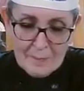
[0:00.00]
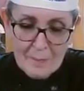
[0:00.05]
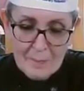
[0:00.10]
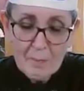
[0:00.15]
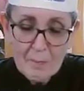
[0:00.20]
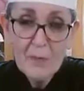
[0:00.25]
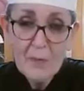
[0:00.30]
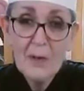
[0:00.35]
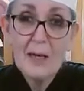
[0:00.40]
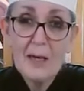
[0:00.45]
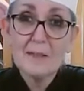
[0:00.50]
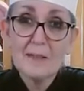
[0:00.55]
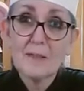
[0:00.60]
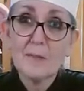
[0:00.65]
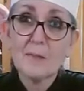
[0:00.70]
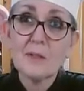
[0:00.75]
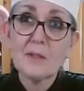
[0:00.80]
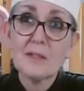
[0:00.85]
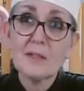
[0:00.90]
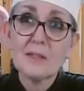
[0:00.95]
Boy, that's some
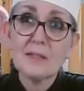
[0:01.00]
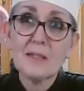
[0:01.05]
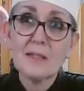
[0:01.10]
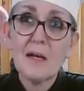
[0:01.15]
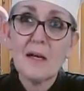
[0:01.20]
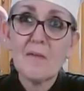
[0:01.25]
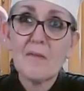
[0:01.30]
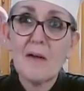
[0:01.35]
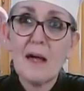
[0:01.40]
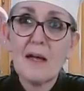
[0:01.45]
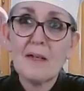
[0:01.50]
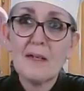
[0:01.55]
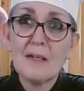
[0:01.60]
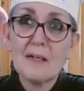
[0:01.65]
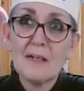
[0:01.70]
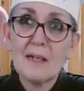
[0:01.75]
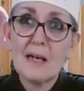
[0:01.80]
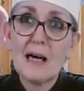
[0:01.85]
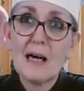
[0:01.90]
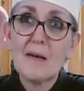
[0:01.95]
good stuff right there.
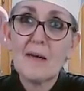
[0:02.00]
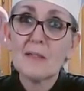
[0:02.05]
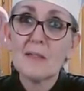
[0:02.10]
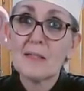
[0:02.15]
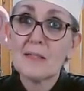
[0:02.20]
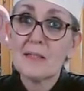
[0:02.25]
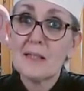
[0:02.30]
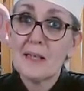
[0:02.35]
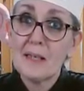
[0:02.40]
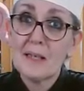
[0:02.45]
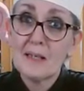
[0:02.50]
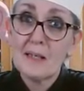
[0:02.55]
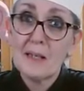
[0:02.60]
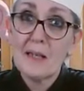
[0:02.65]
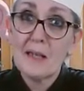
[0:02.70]
Now I'm just telling you, that's